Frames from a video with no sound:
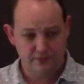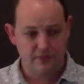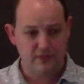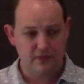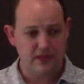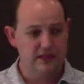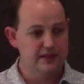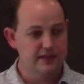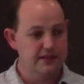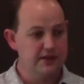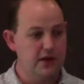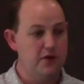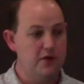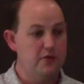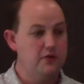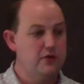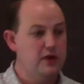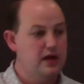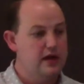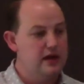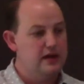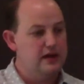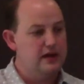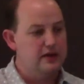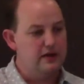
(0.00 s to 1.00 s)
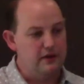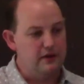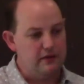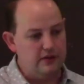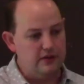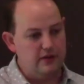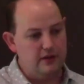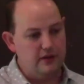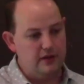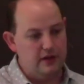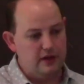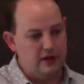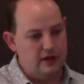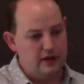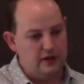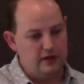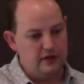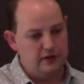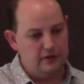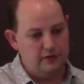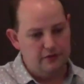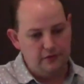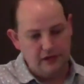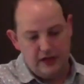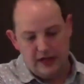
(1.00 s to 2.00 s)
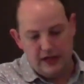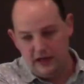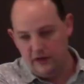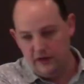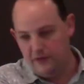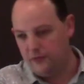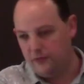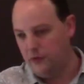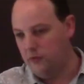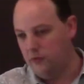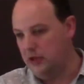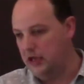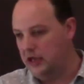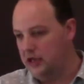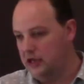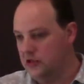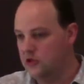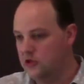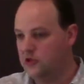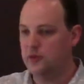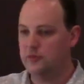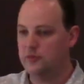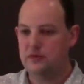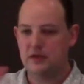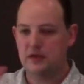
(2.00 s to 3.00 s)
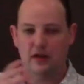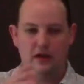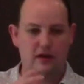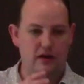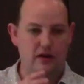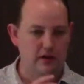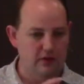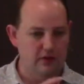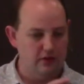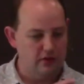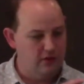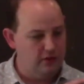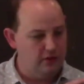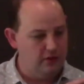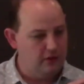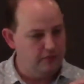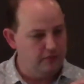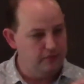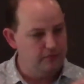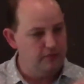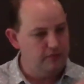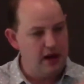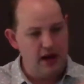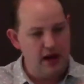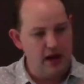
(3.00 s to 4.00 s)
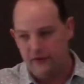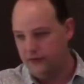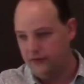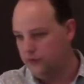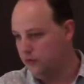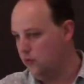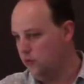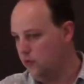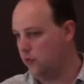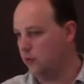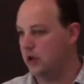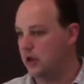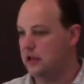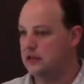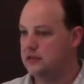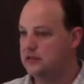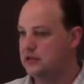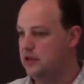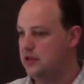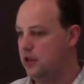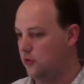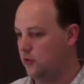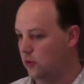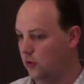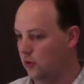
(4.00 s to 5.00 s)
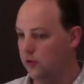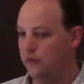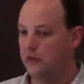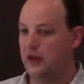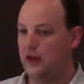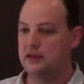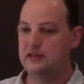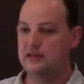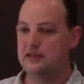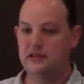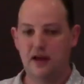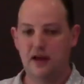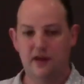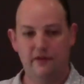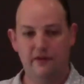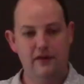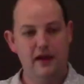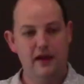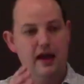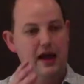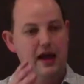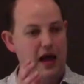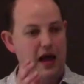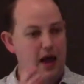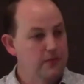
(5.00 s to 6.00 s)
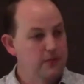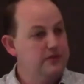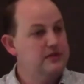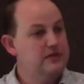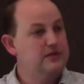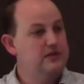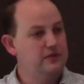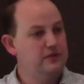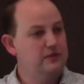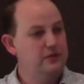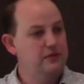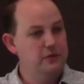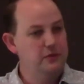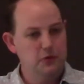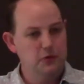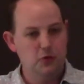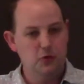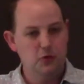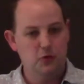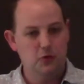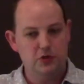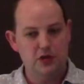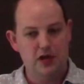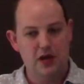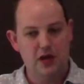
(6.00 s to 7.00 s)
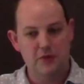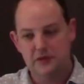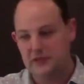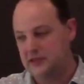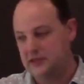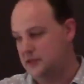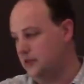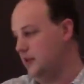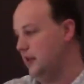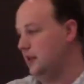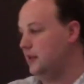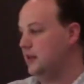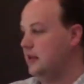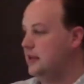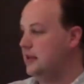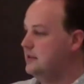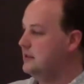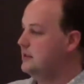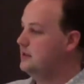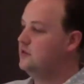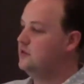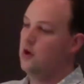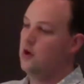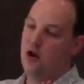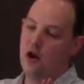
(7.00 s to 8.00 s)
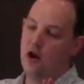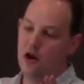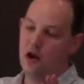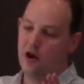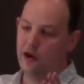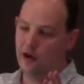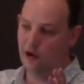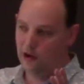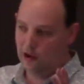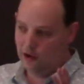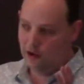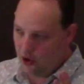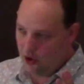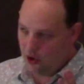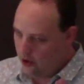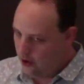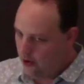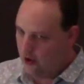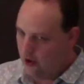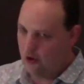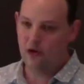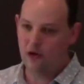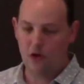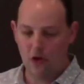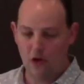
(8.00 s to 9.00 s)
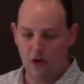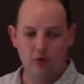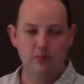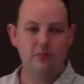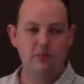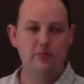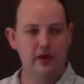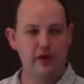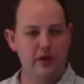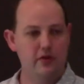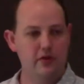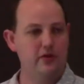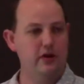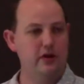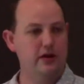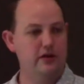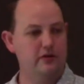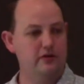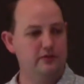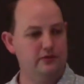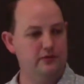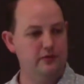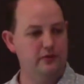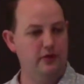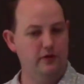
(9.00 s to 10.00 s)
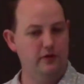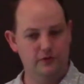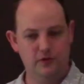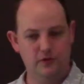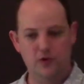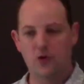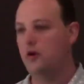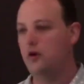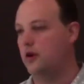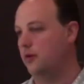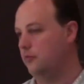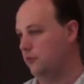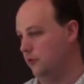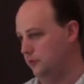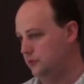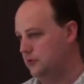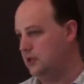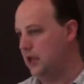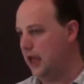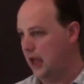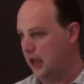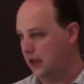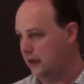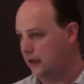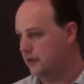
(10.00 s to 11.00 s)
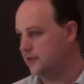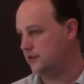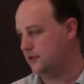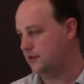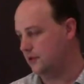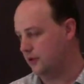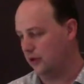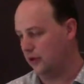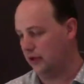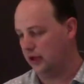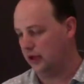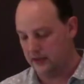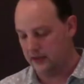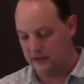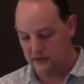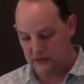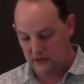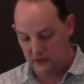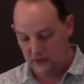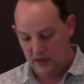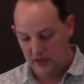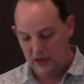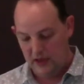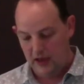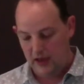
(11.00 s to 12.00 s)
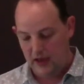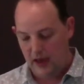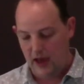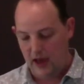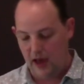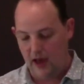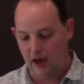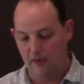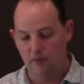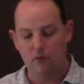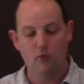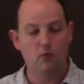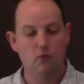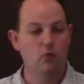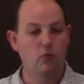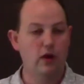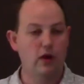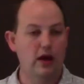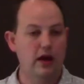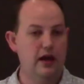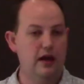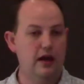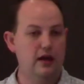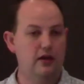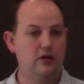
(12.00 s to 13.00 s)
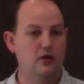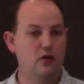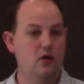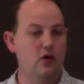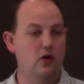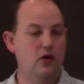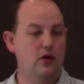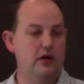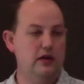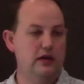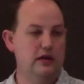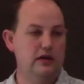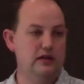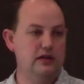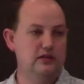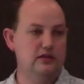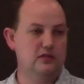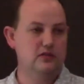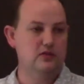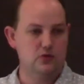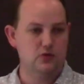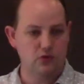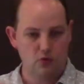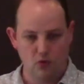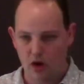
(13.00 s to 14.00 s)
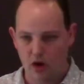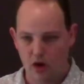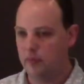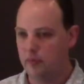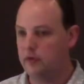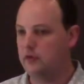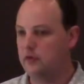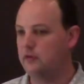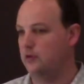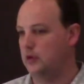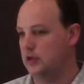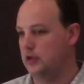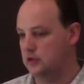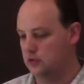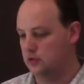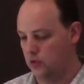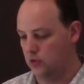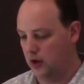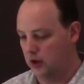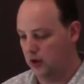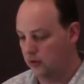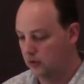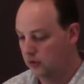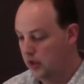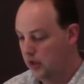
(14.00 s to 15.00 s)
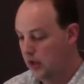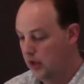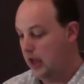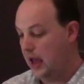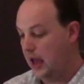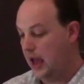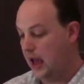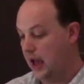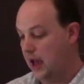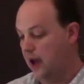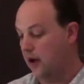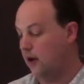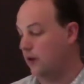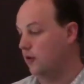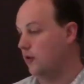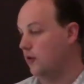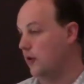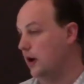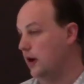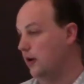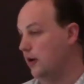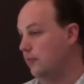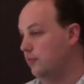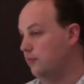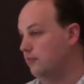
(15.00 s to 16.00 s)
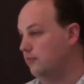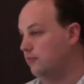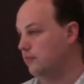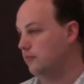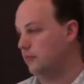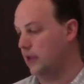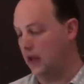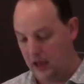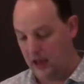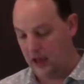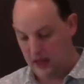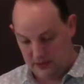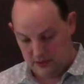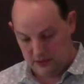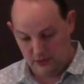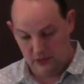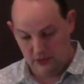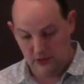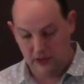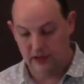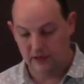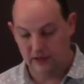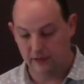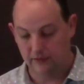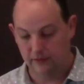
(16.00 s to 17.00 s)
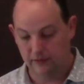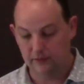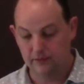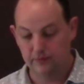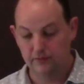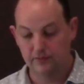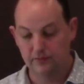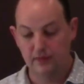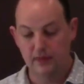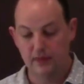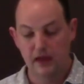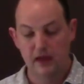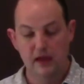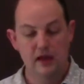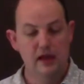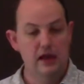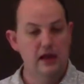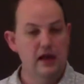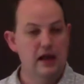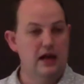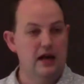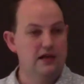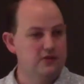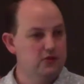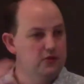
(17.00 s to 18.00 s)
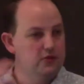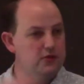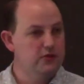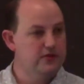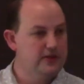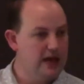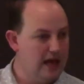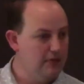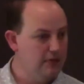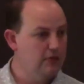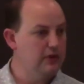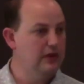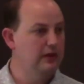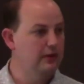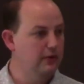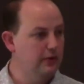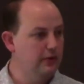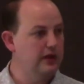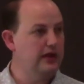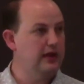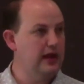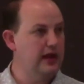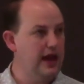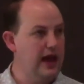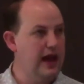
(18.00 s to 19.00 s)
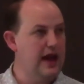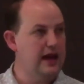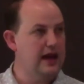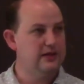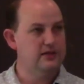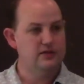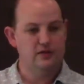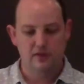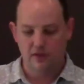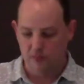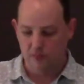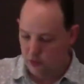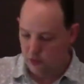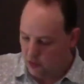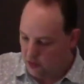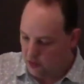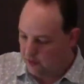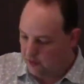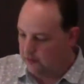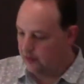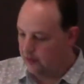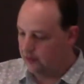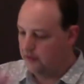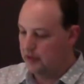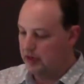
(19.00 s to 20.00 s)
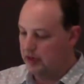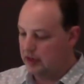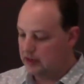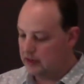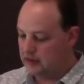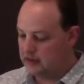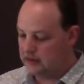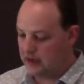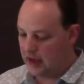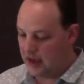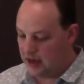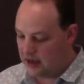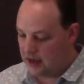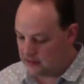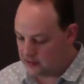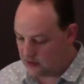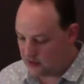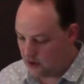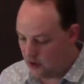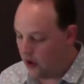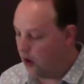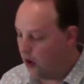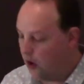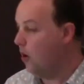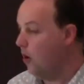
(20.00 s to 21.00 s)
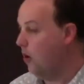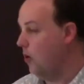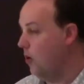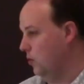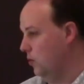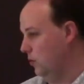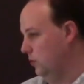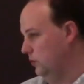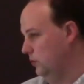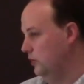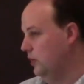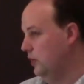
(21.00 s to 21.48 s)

So the fleeing from Egypt and the path through the Red Sea and all of that stuff happens in a few short chapters. And then there's this long, long period of time of text, I guess, where God is describing for Israel how they are to live. And so today we're looking at the book of Leviticus as a whole.